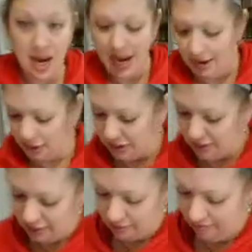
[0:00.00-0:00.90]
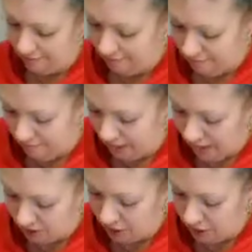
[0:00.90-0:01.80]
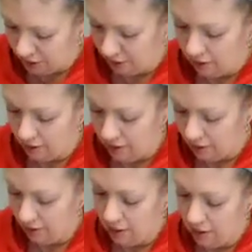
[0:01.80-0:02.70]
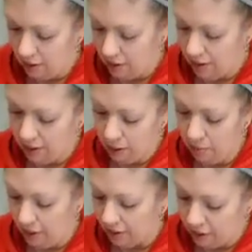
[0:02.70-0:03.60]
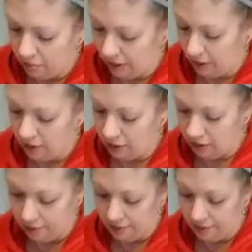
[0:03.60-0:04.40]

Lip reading: and just mash the garbanzo beans.